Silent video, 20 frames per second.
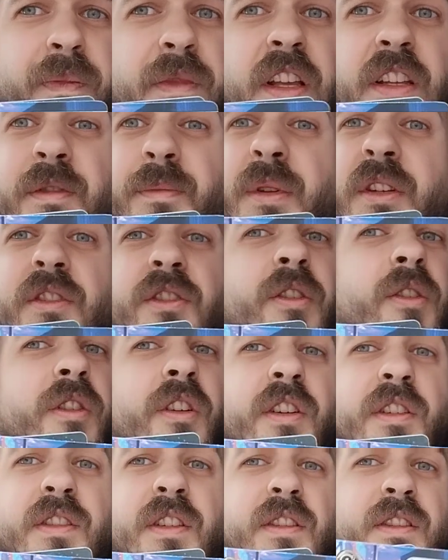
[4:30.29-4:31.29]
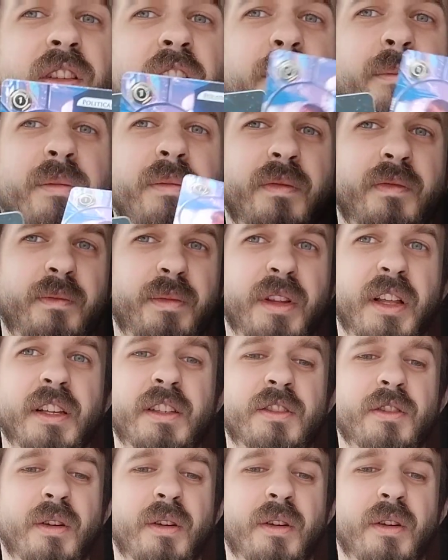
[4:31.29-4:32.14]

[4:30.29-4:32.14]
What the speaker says: It's been so long since I've played,